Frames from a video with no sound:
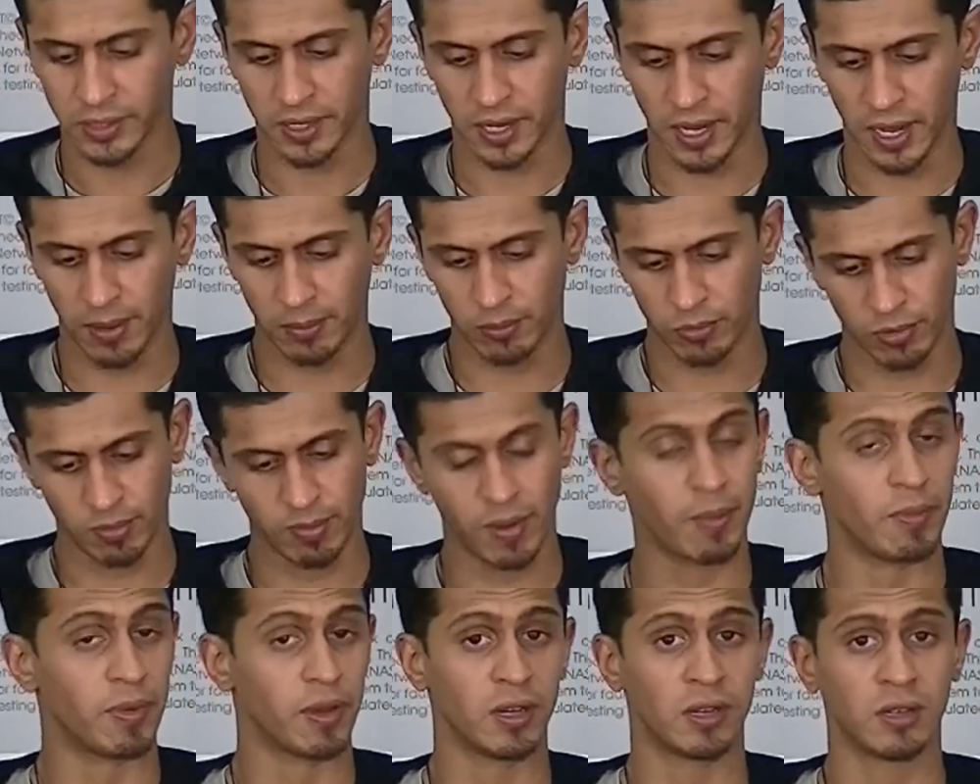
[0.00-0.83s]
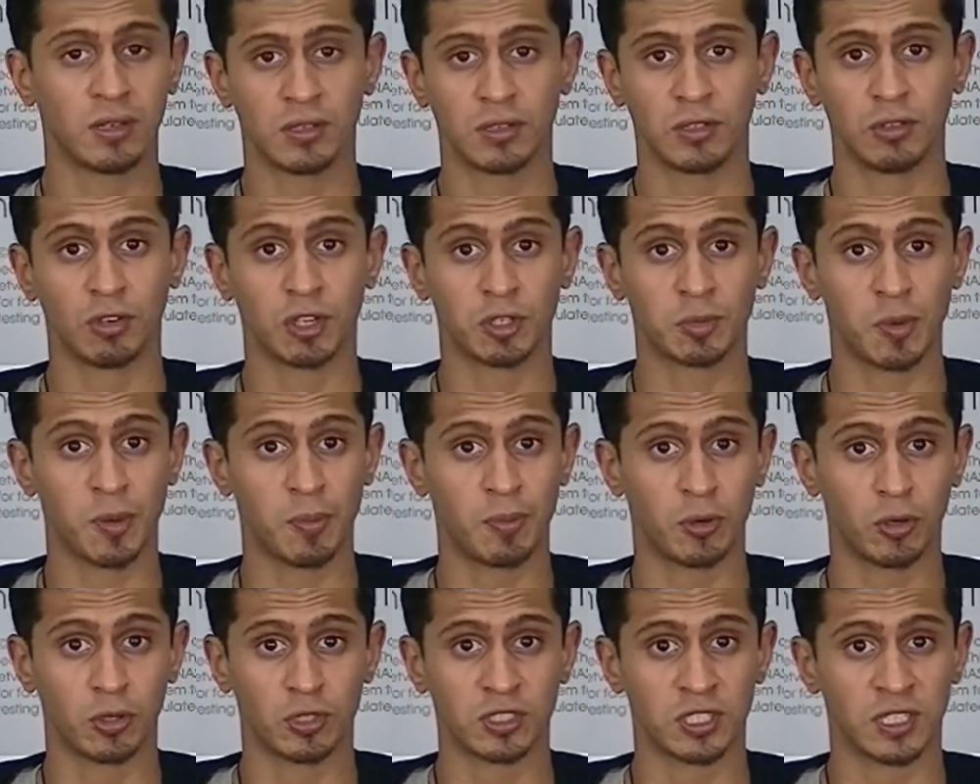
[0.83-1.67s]
Um, remember,
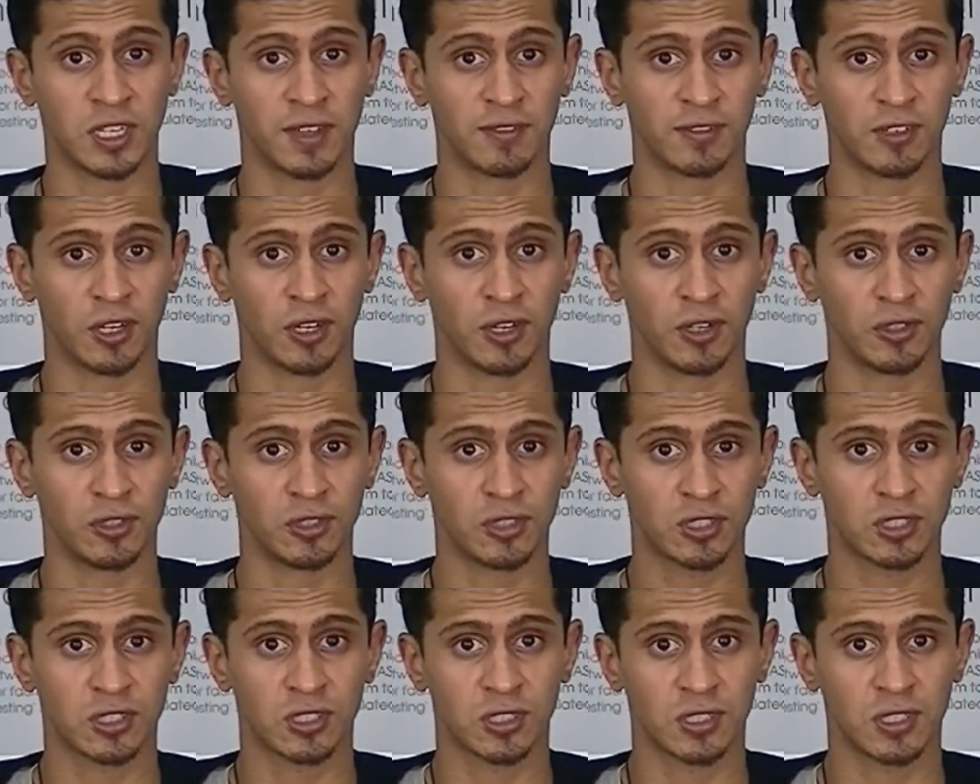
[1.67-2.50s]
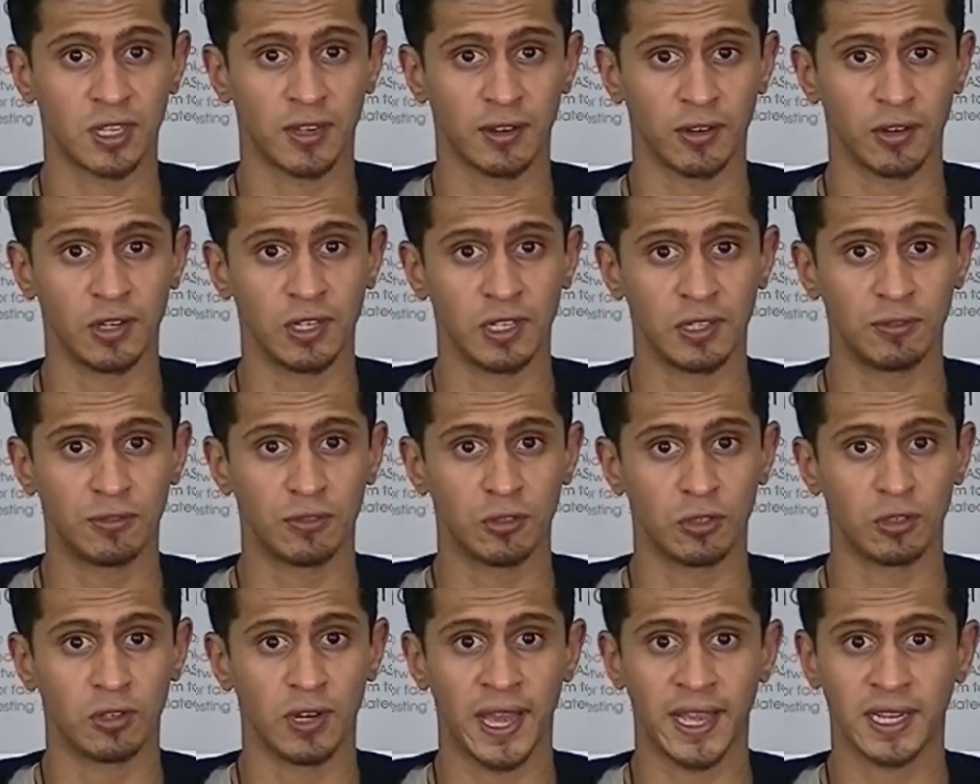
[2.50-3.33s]
USB ports are never hosts. They're only
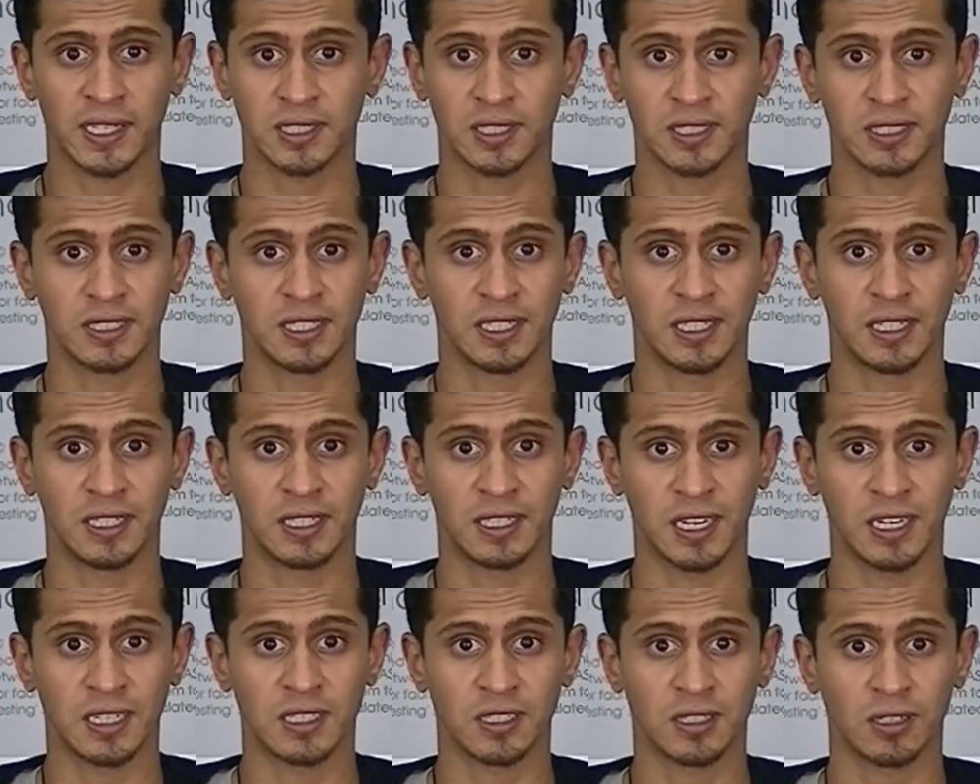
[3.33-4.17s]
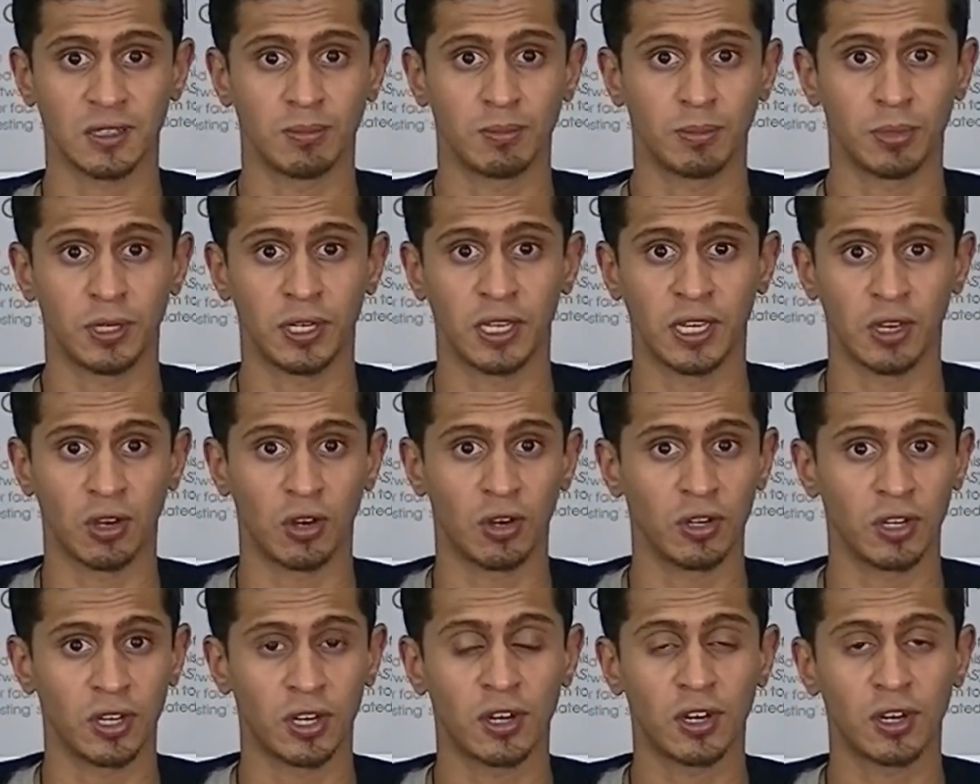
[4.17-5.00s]
for accessing data and putting it
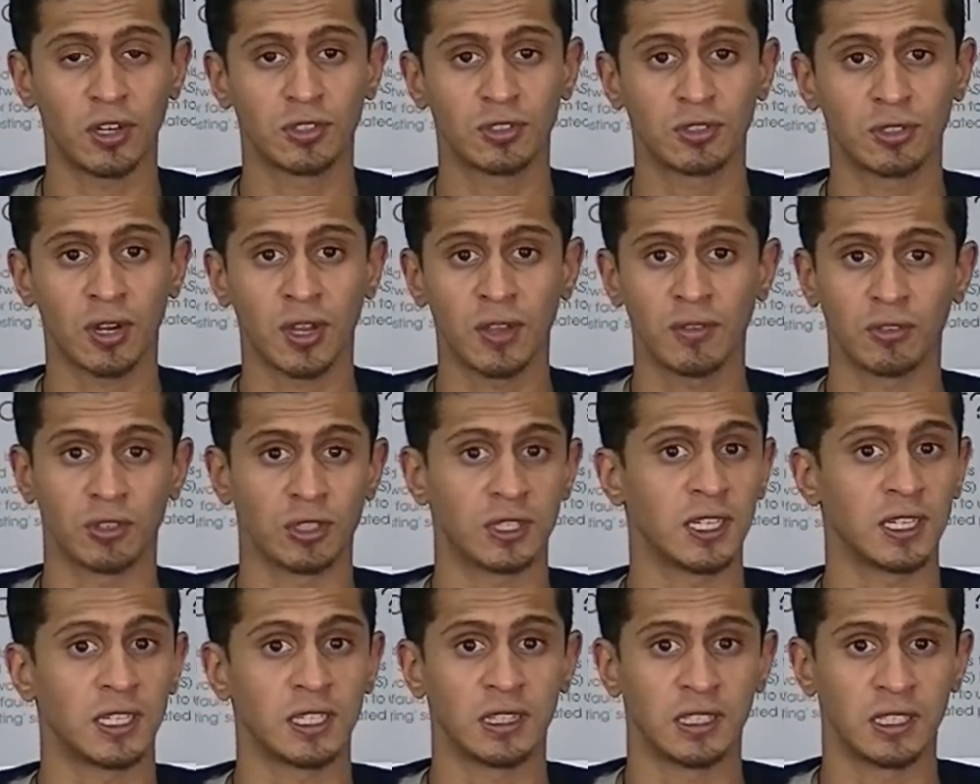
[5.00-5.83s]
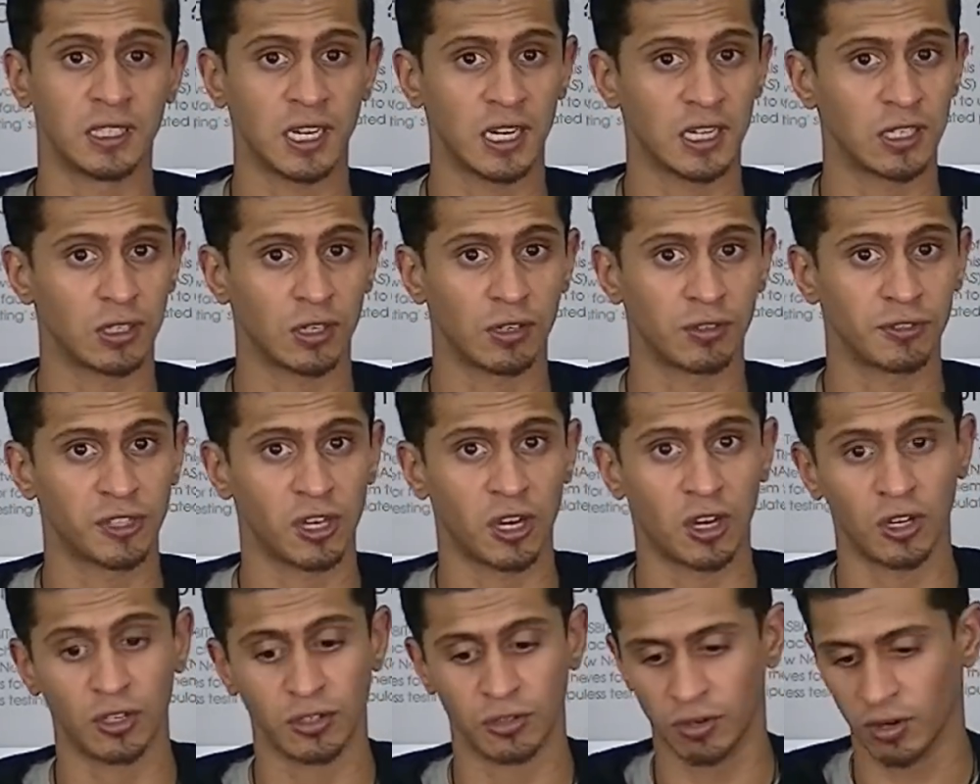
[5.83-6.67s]
on a hard drive or taking the data off the
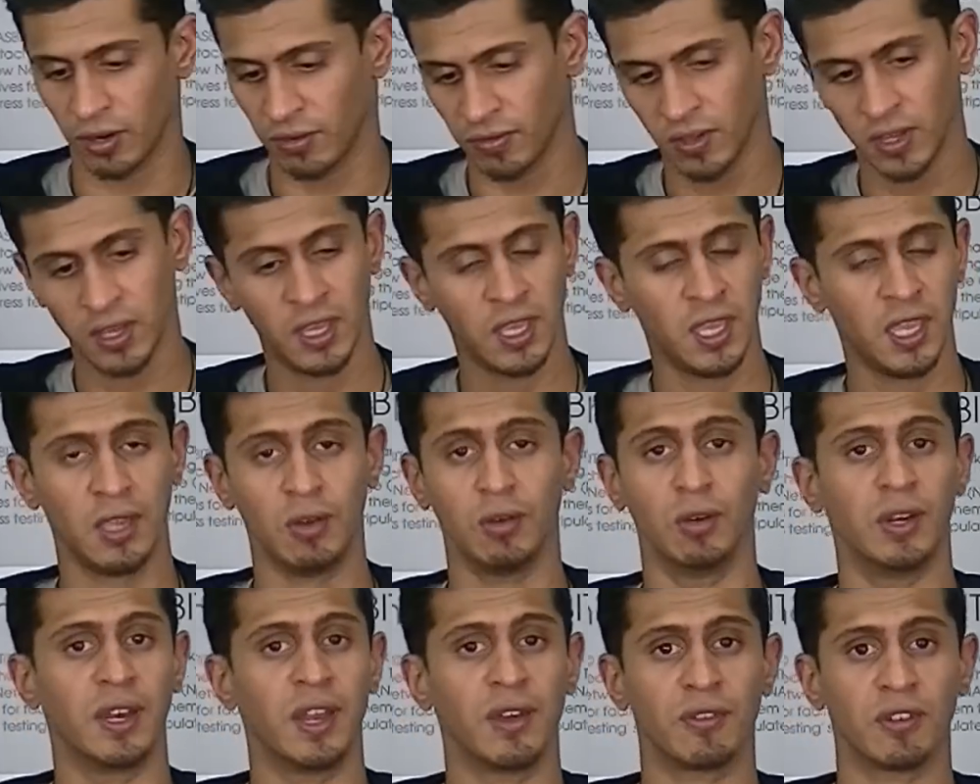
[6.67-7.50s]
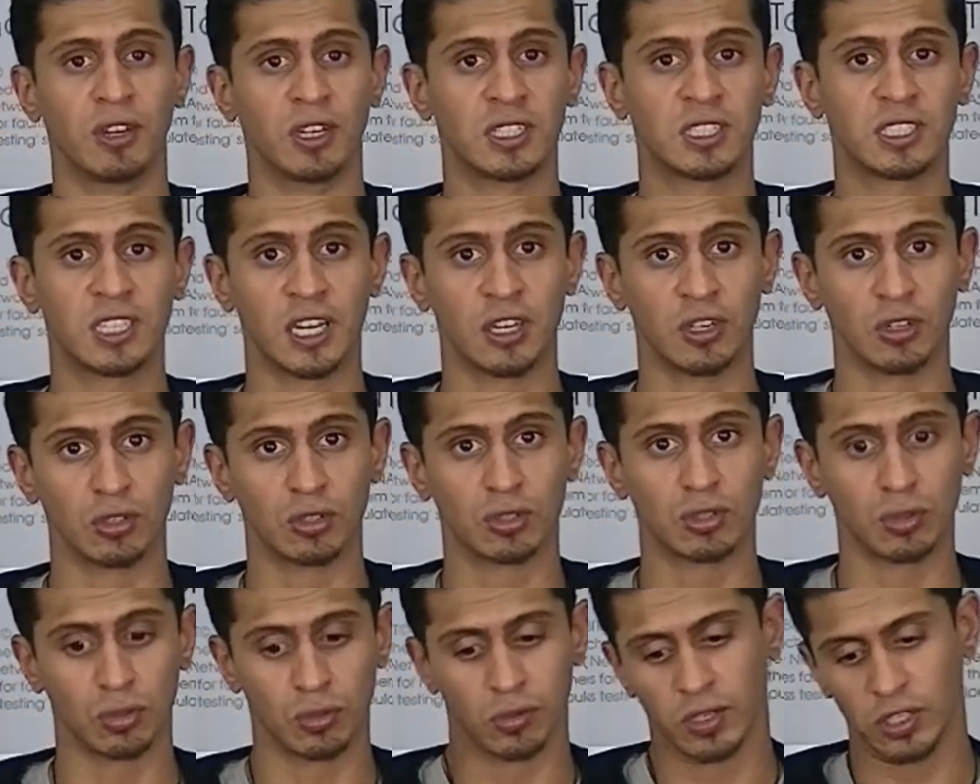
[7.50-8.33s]
hard drive. It will never extend your
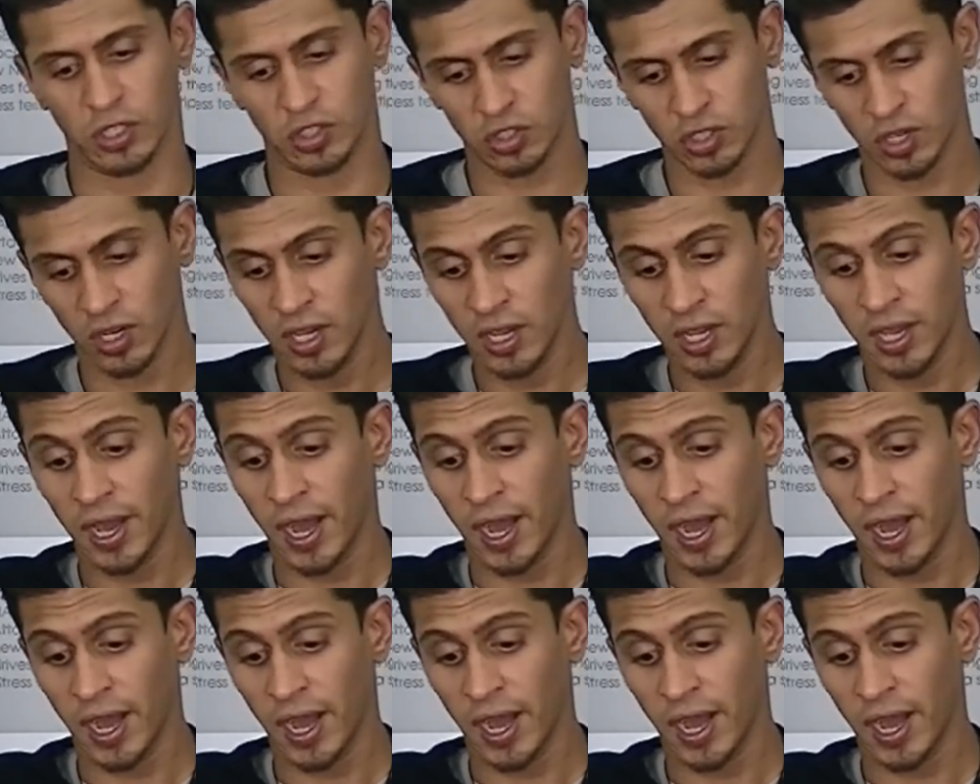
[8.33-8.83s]
storage.